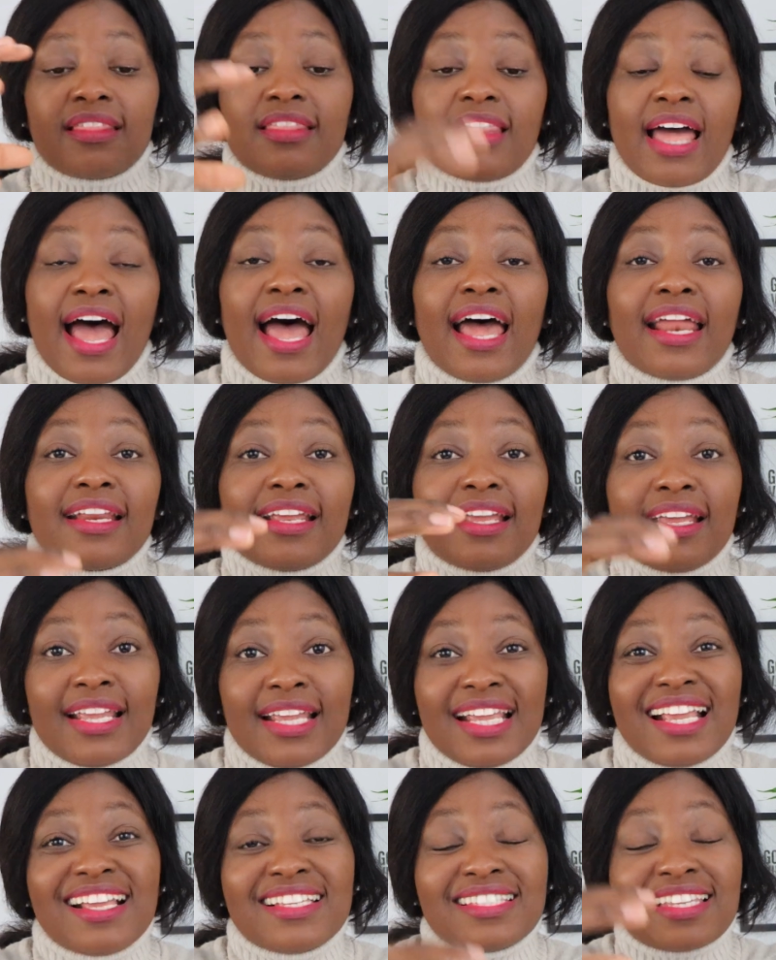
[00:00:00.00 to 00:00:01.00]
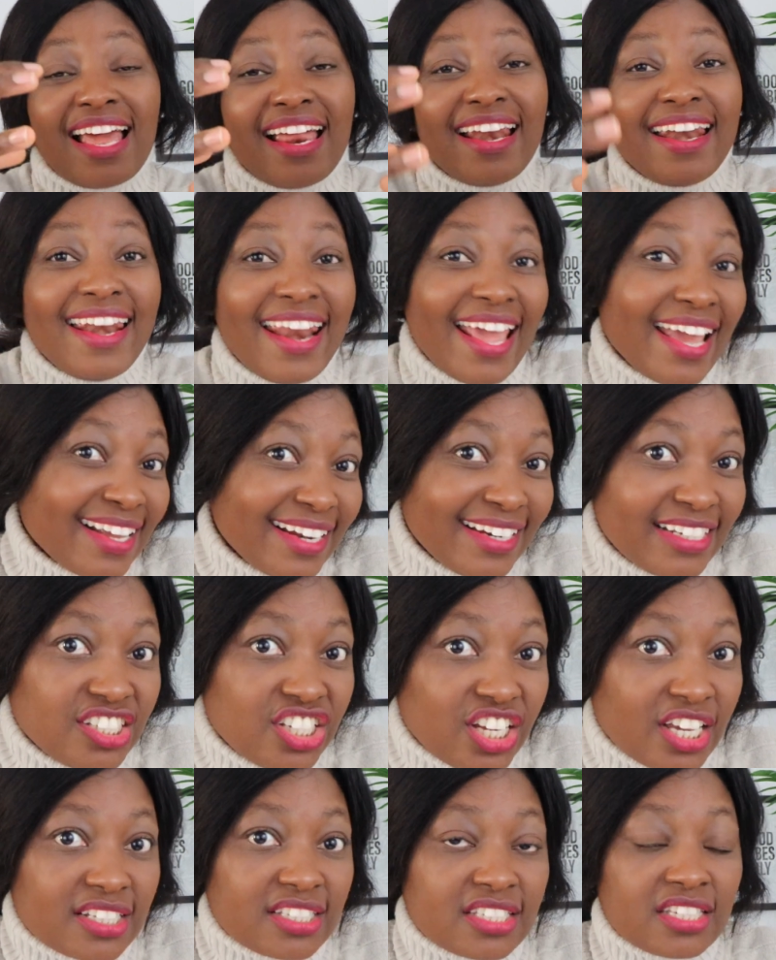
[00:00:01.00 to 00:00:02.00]
That is
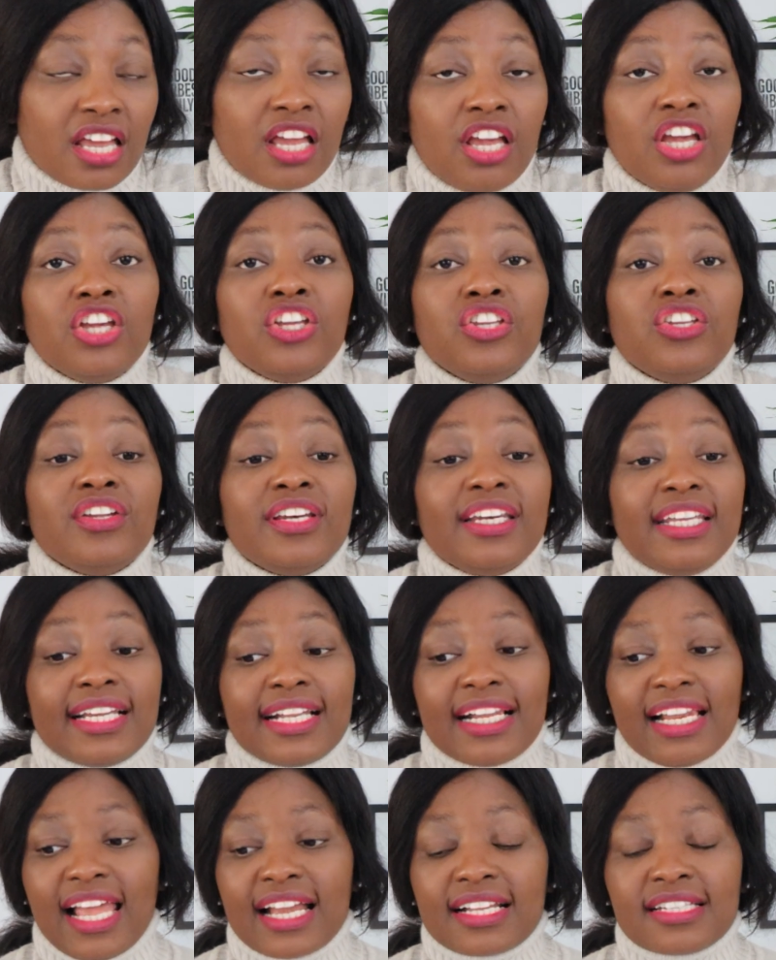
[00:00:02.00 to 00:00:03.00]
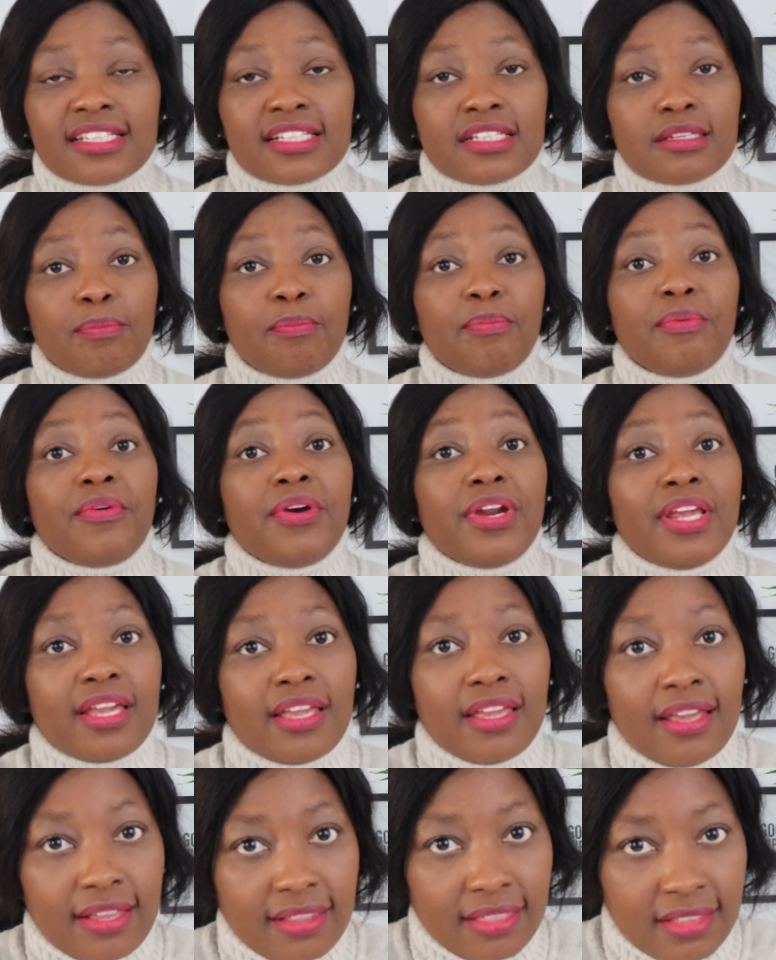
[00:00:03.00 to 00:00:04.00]
negligence. You neglected
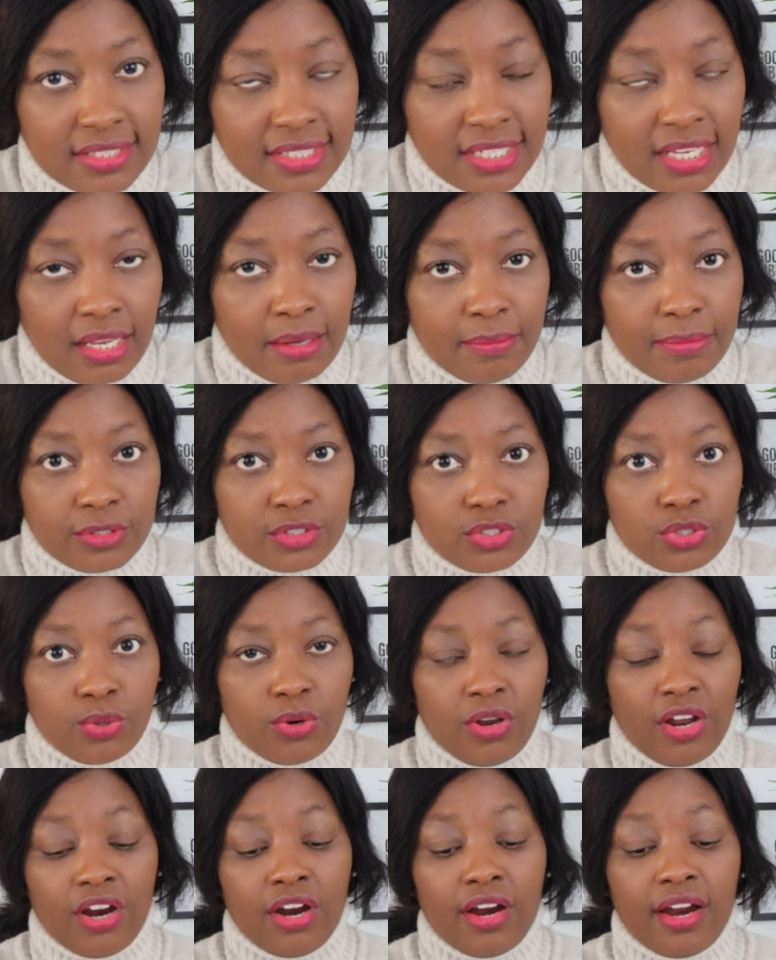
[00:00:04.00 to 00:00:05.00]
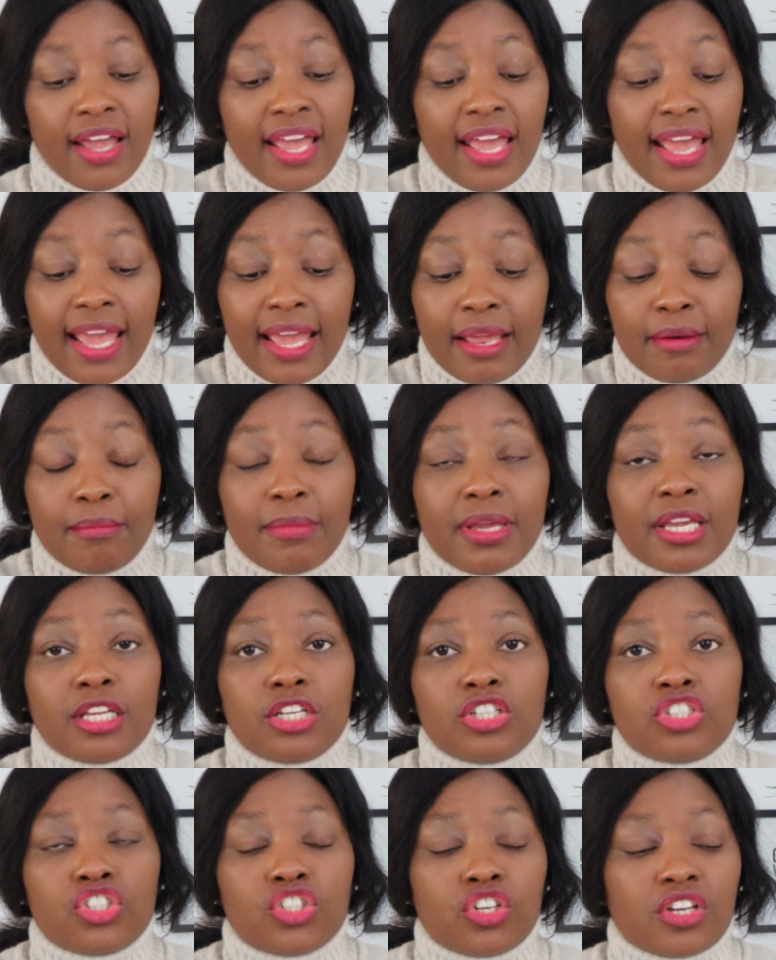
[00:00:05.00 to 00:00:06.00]
bringing the table to her and
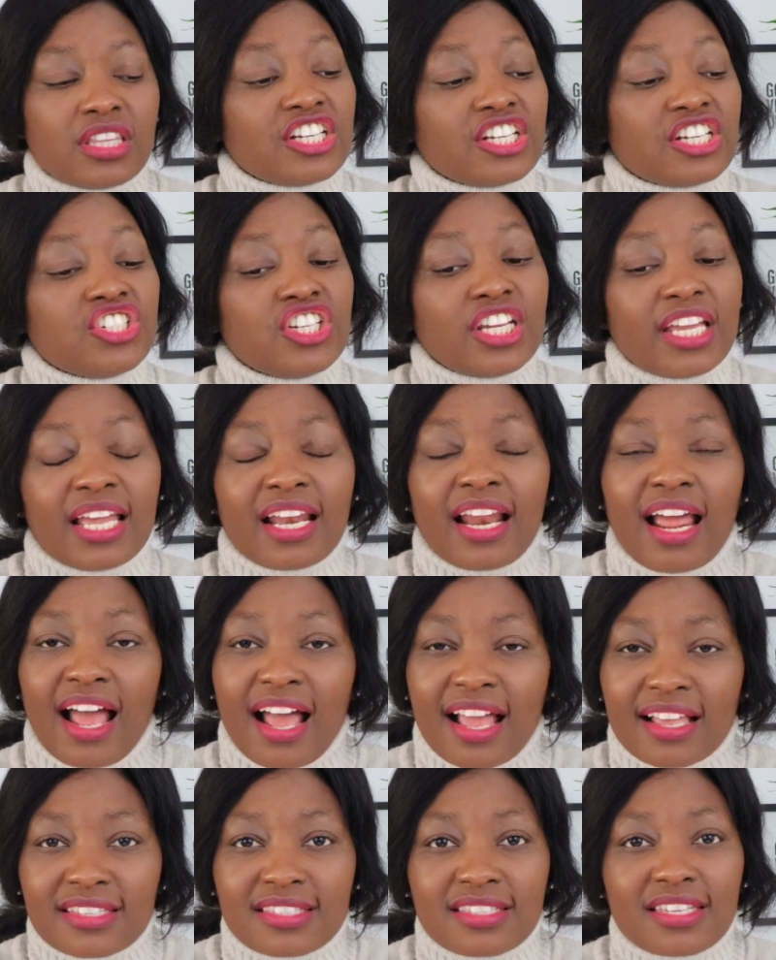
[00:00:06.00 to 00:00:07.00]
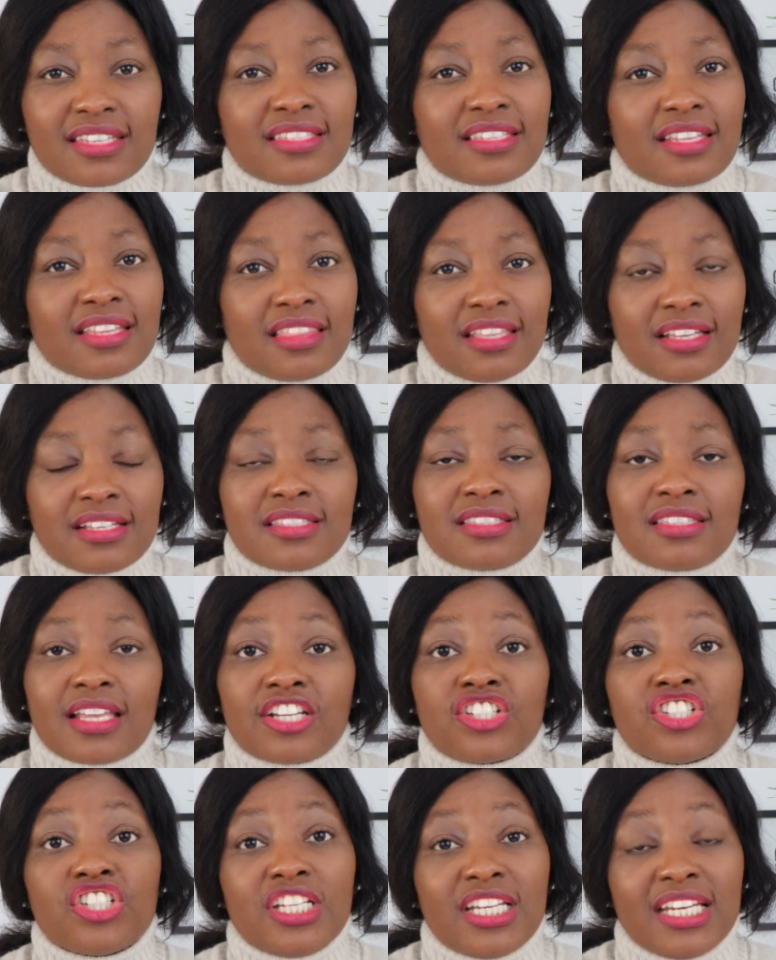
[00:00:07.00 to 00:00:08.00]
making sure that she can access the things
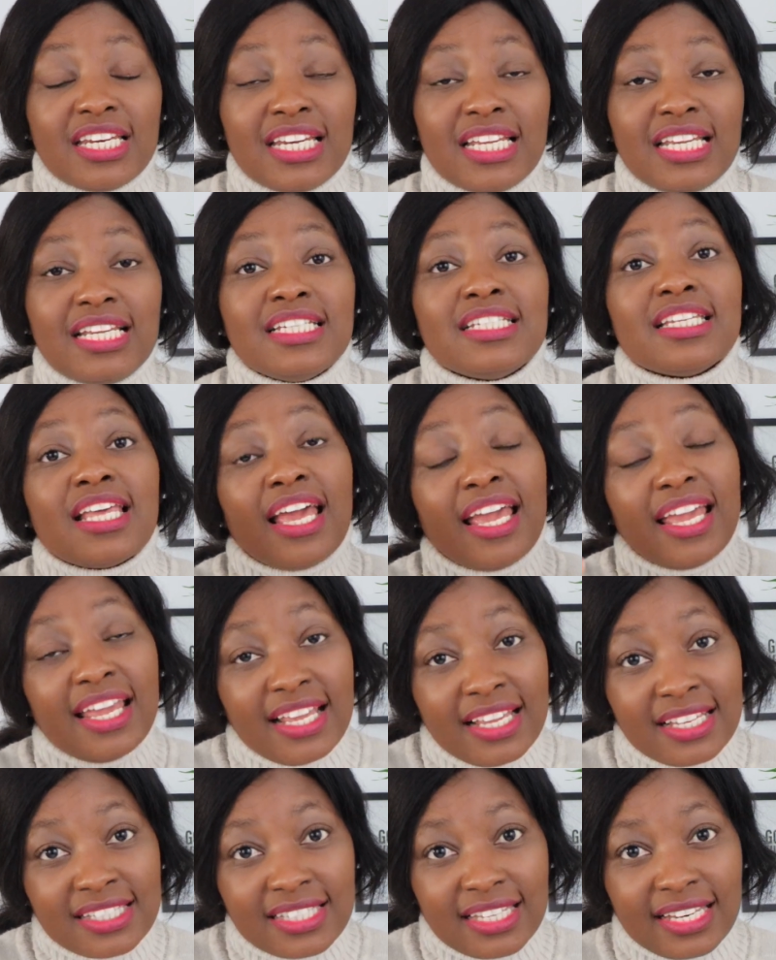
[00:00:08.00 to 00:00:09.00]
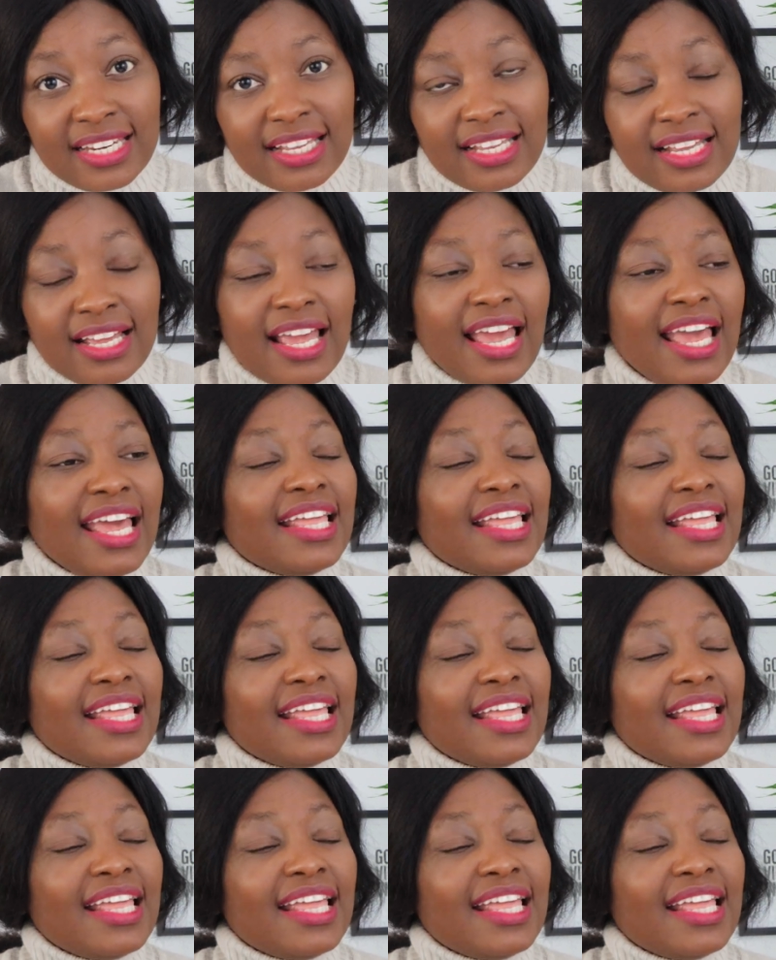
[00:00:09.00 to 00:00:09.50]
that she needs easily.